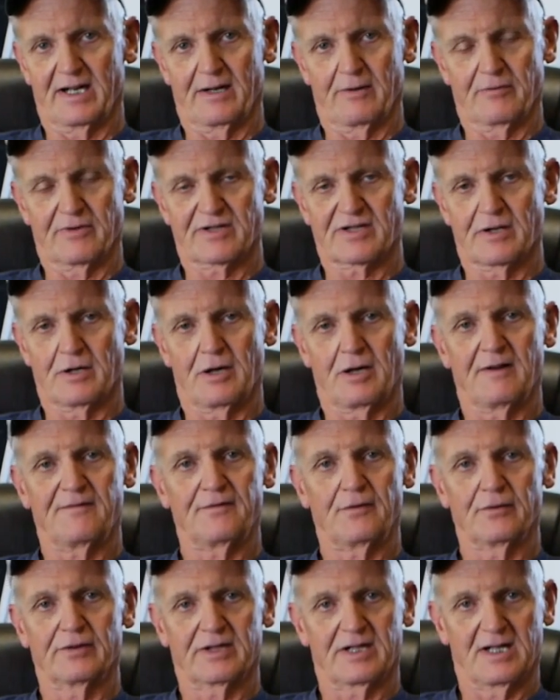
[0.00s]
it was an
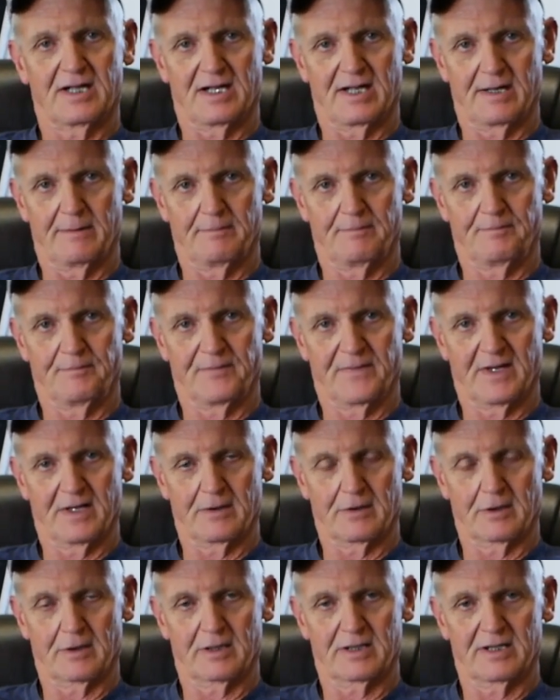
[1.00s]
awful time in
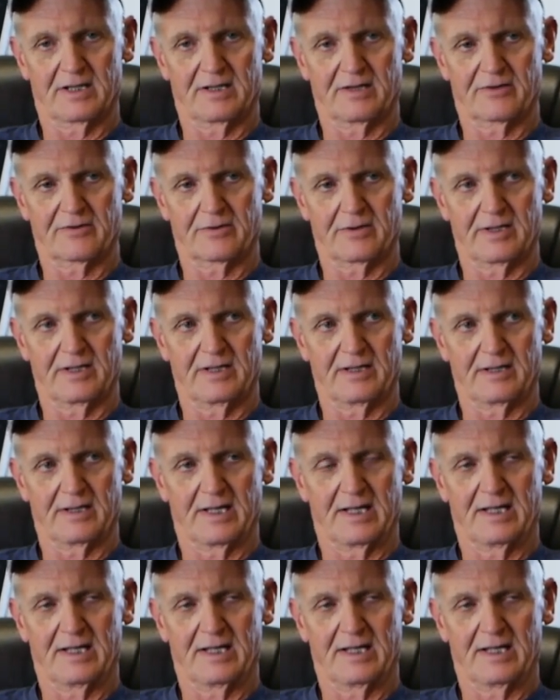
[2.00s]
our country.